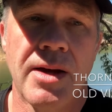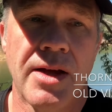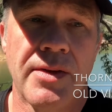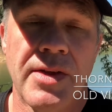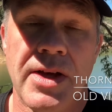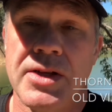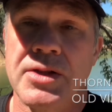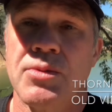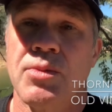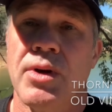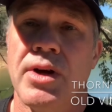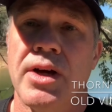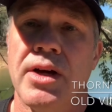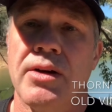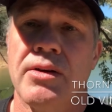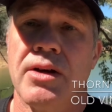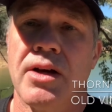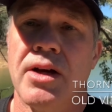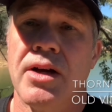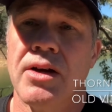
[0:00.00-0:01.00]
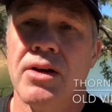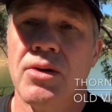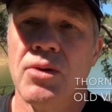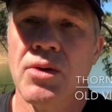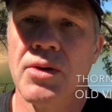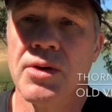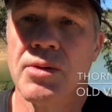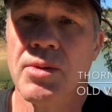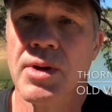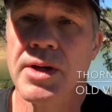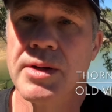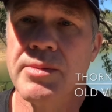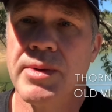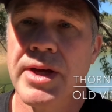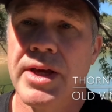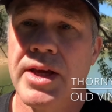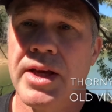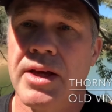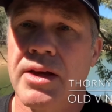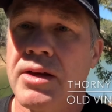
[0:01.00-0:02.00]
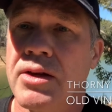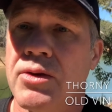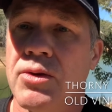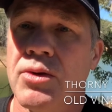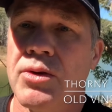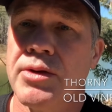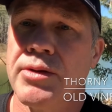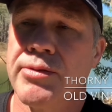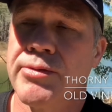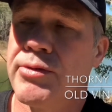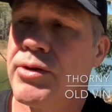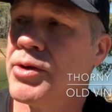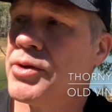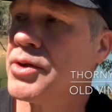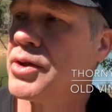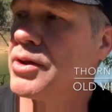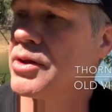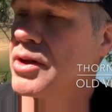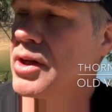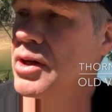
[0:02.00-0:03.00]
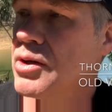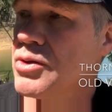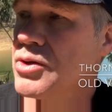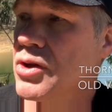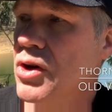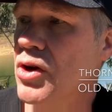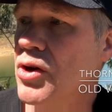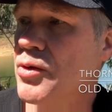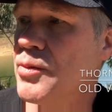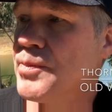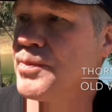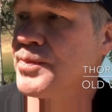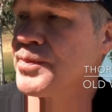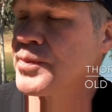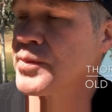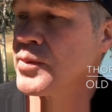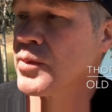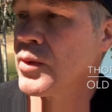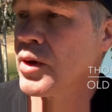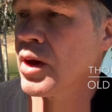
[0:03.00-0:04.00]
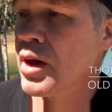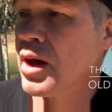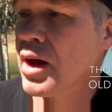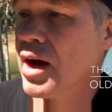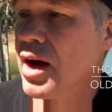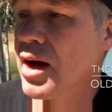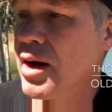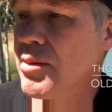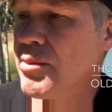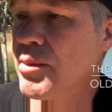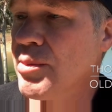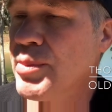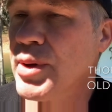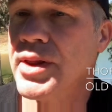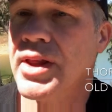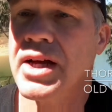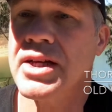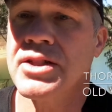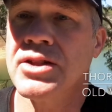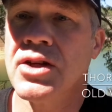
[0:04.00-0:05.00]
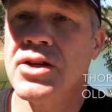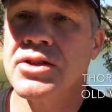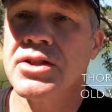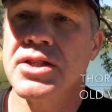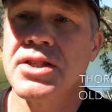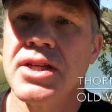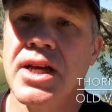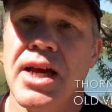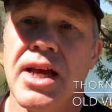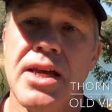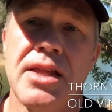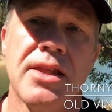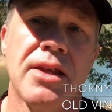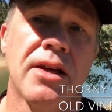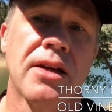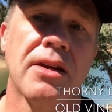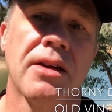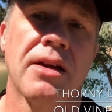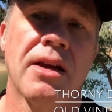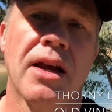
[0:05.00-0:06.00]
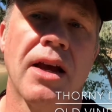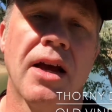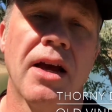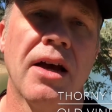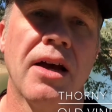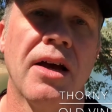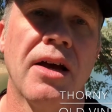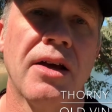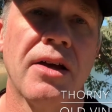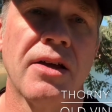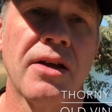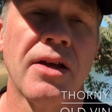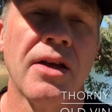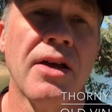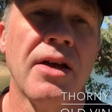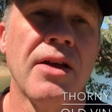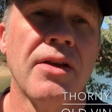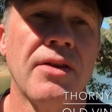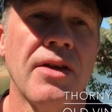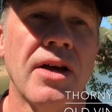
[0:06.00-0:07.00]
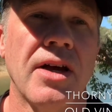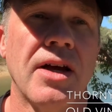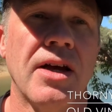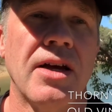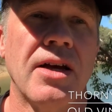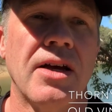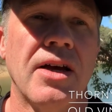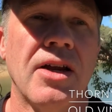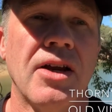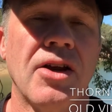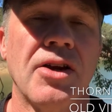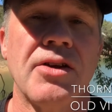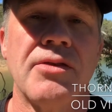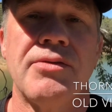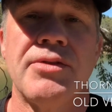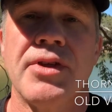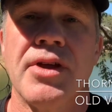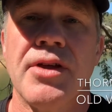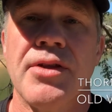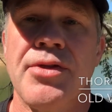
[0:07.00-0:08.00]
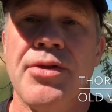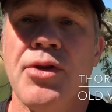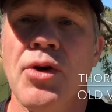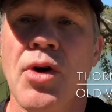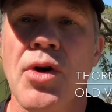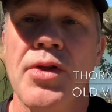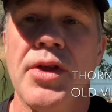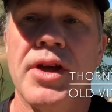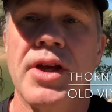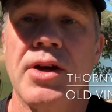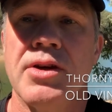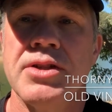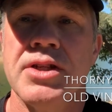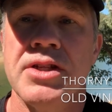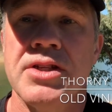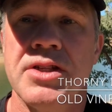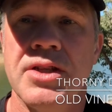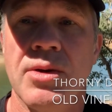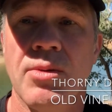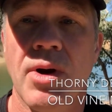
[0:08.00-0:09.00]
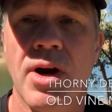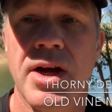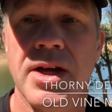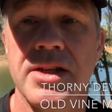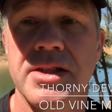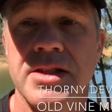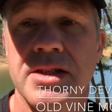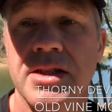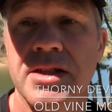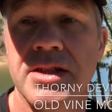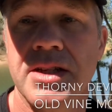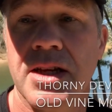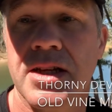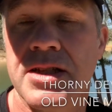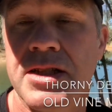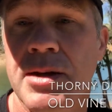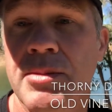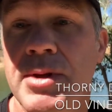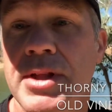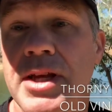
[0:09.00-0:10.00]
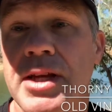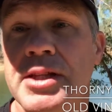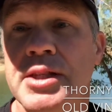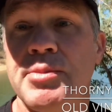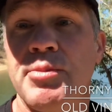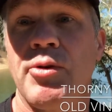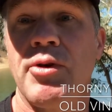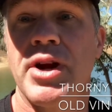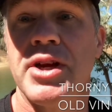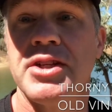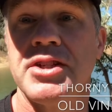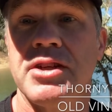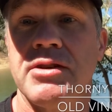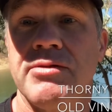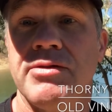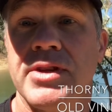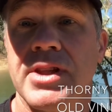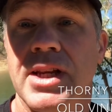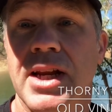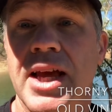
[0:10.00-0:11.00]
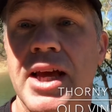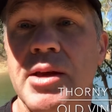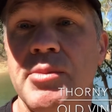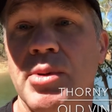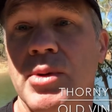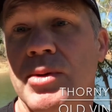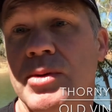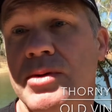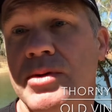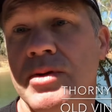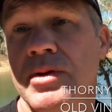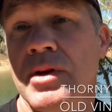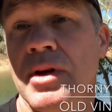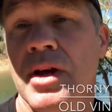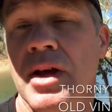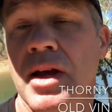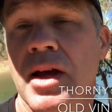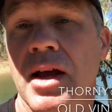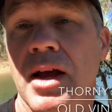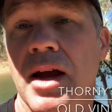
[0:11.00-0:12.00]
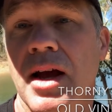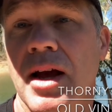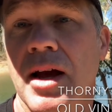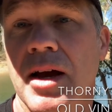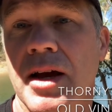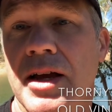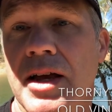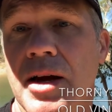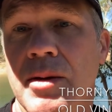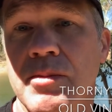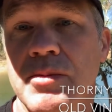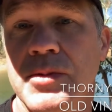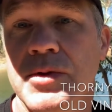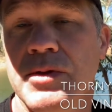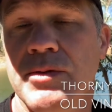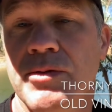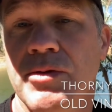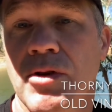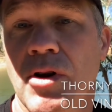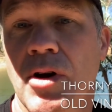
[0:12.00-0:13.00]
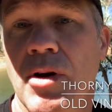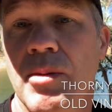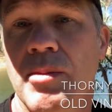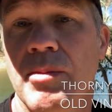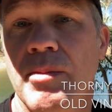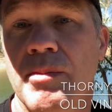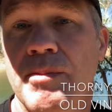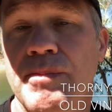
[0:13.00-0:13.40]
that's where all of the winemaking and all of the fruit goes on. But that's not to say that a lot of the thought that goes into the wines and some of the inspiration for the labels comes from